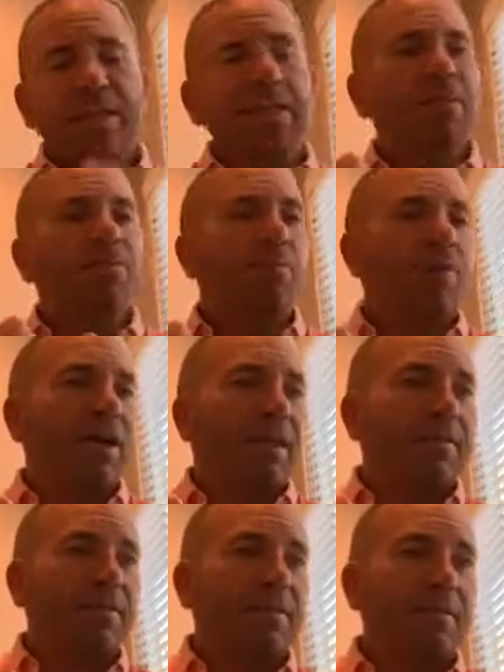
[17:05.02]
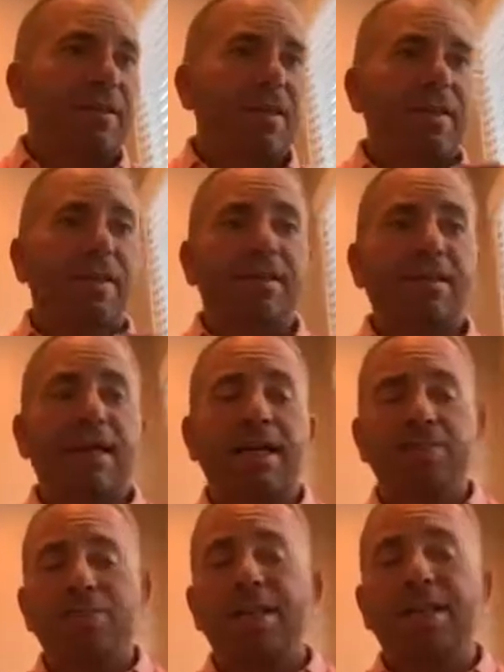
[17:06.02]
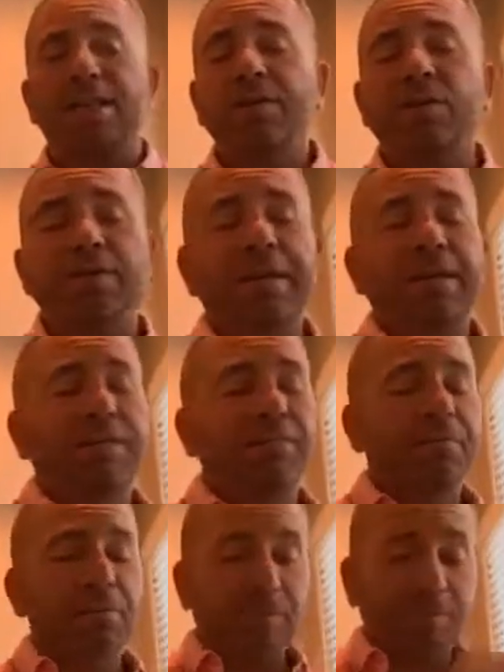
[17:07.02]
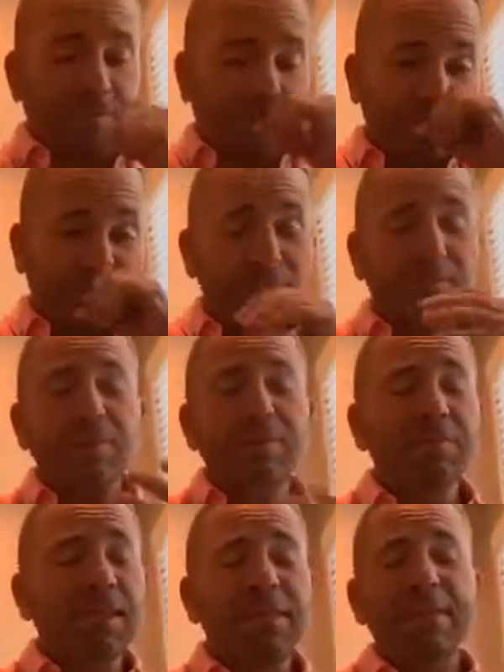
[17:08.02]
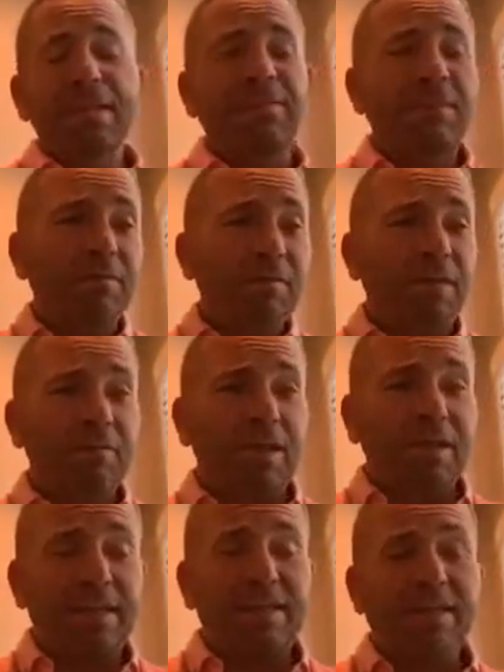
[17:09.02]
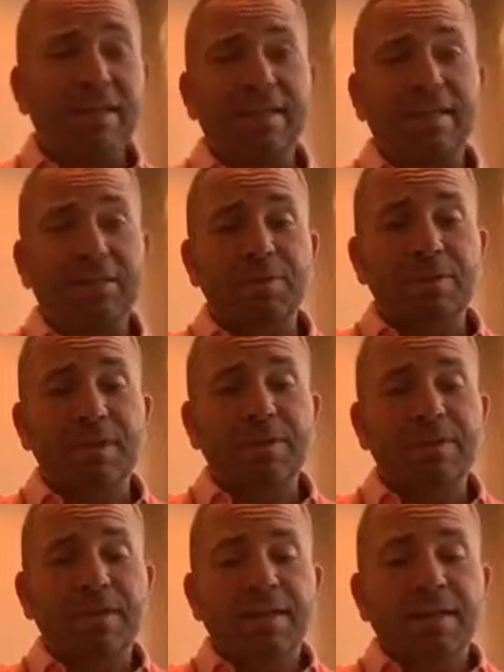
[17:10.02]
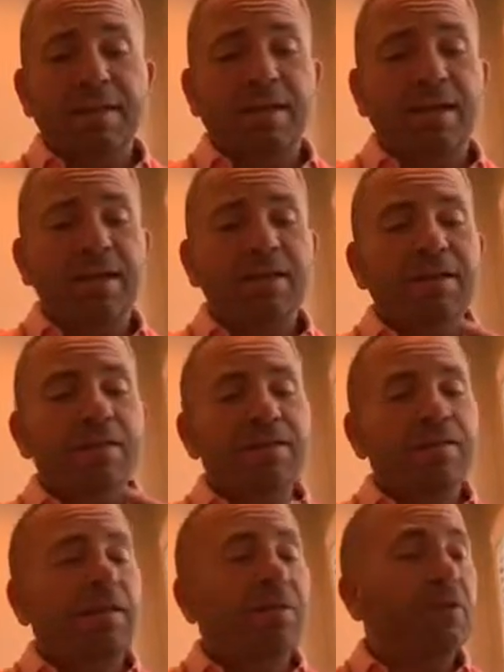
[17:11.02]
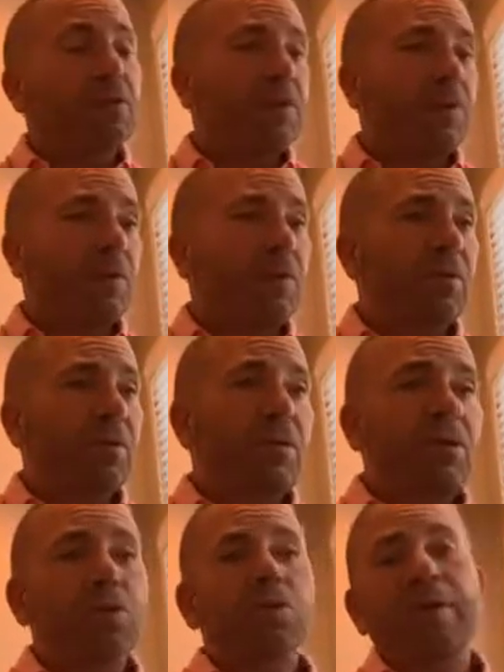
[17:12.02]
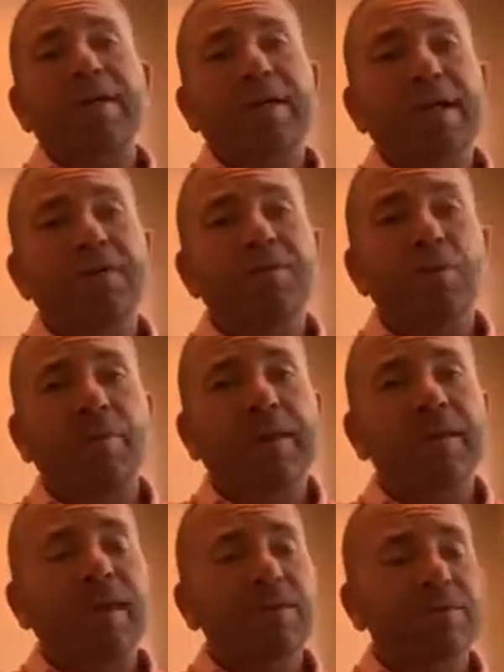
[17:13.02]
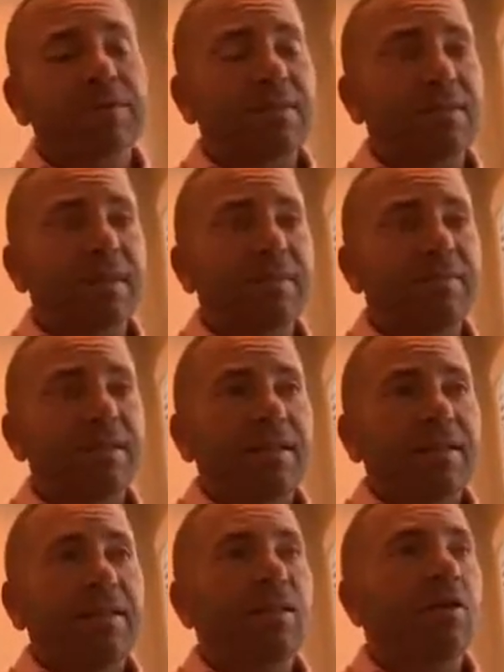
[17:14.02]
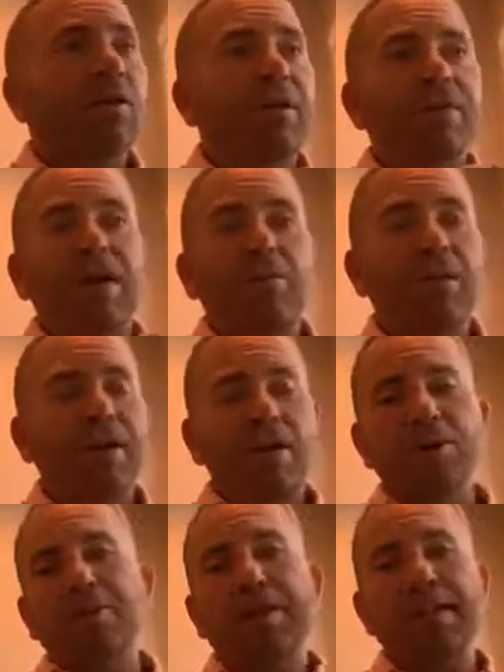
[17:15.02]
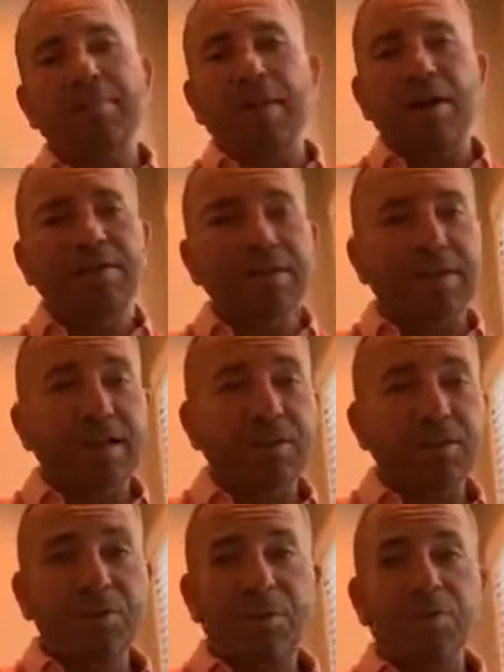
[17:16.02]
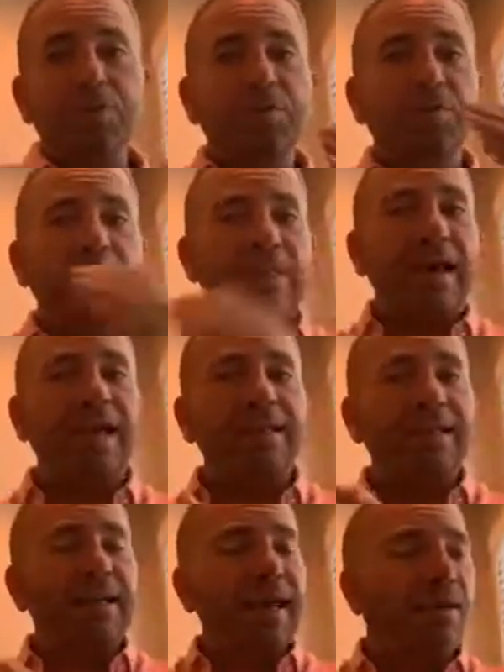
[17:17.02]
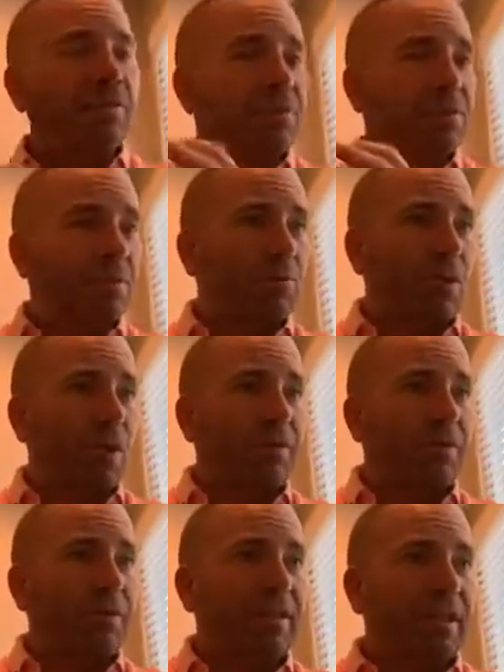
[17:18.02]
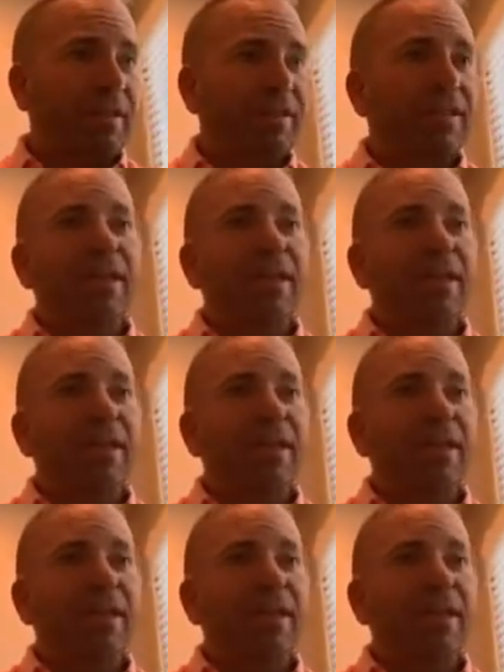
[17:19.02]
eat right. I try to eat organic food. Lately, I've even been trying to eat a lot less meat. Number 2, drink half your weight in ounces a day. If I weigh 180 pounds like I do, I'm shooting for 90 ounces of water a day.